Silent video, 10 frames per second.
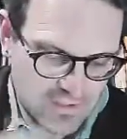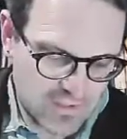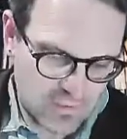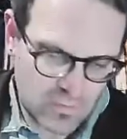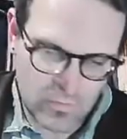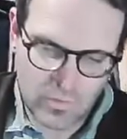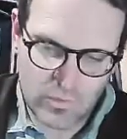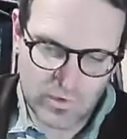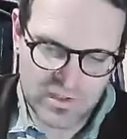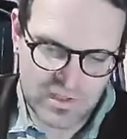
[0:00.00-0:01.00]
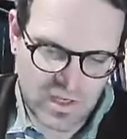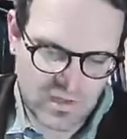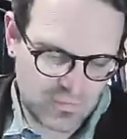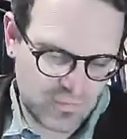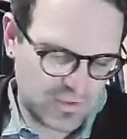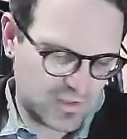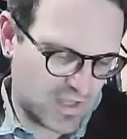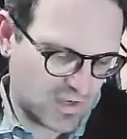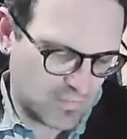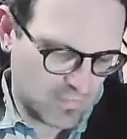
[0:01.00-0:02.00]
So we'll
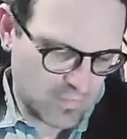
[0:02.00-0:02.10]
see